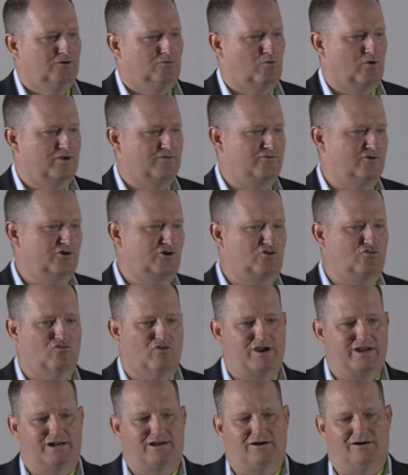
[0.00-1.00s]
one of your
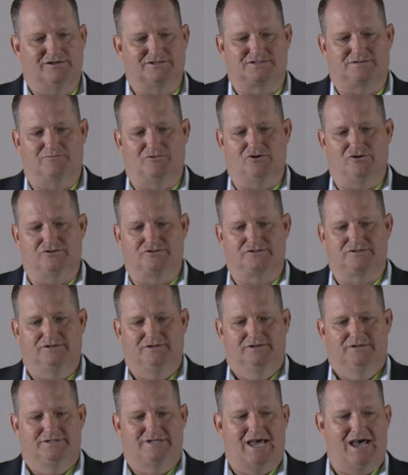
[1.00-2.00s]
great customers
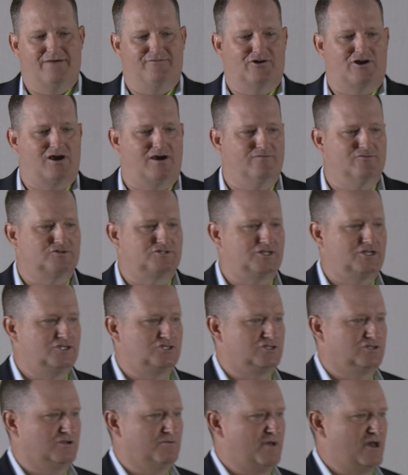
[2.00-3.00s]
to have a
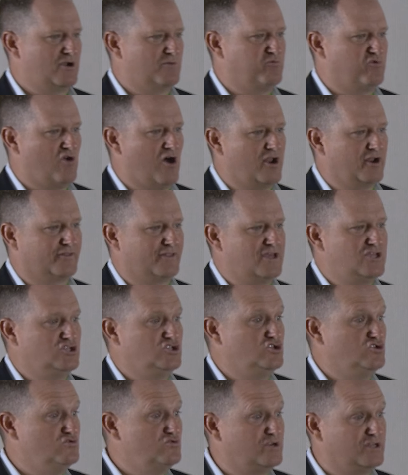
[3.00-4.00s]
conversation about a product that
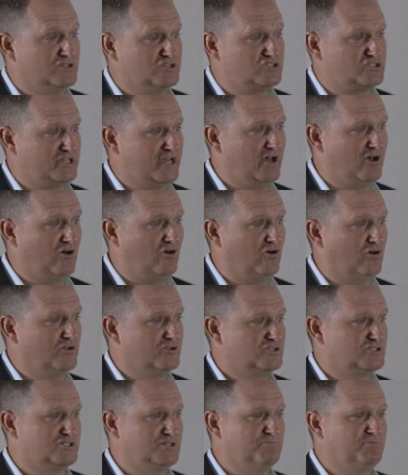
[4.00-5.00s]
you can sell
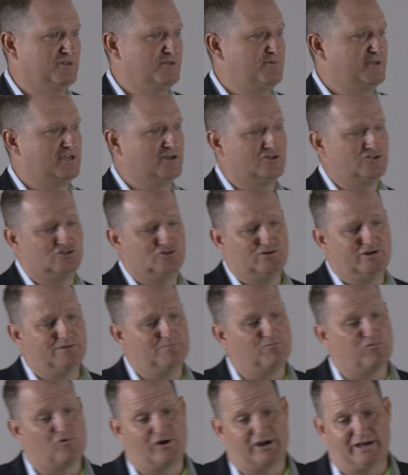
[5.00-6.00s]
simply because you
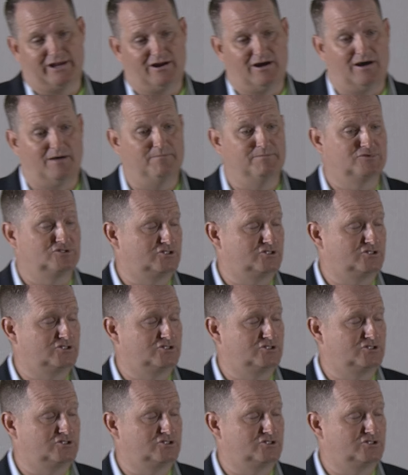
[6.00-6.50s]
didn't bring it up.